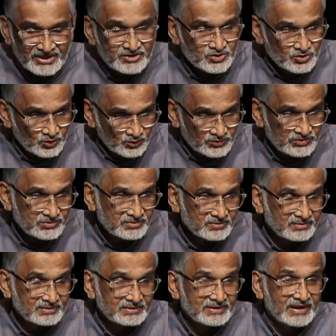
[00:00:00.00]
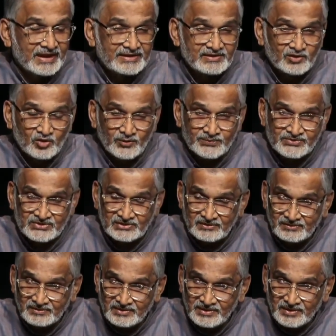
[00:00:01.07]
man chose the latter option,
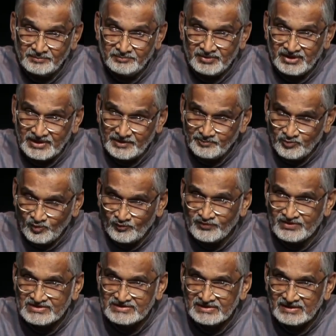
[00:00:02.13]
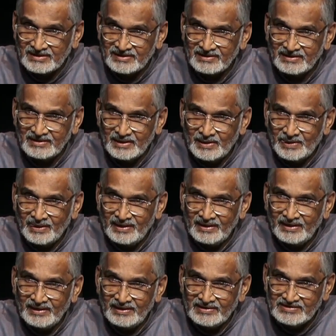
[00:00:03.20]
became professor
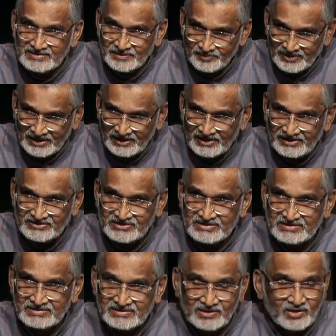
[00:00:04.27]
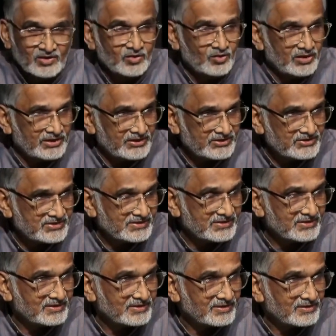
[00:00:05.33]
in Jamnalal ji's college.
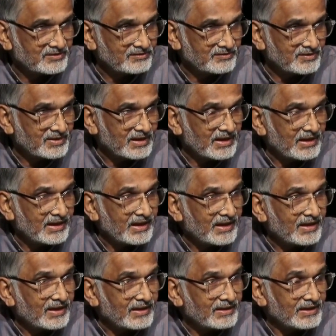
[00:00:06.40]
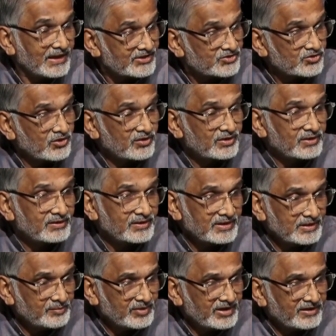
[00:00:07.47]
Later on,
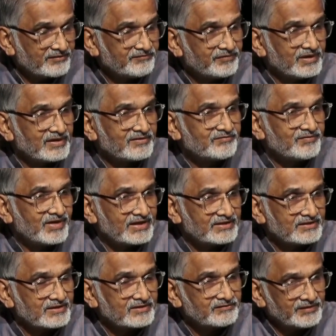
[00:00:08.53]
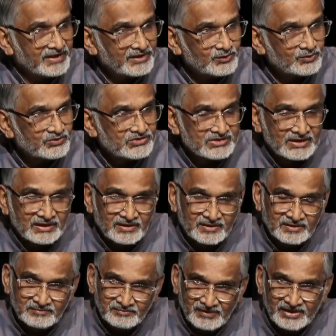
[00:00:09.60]
he became freedom fighter, went to
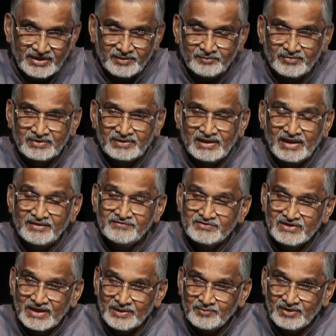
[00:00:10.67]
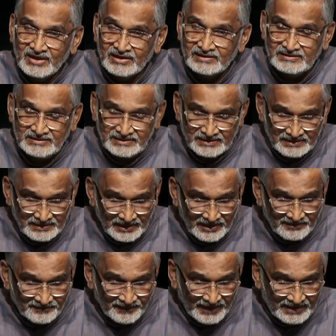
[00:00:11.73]
jail, became a lifetime Gandhian,
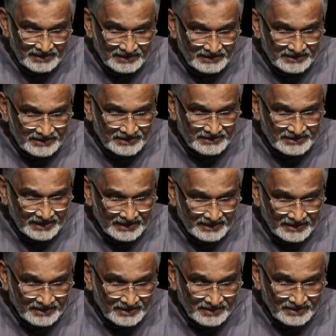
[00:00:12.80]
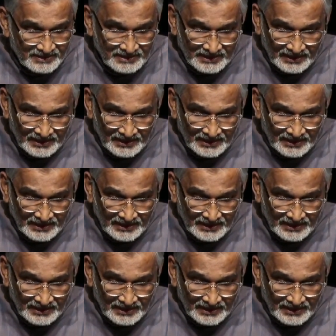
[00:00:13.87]
and finally retired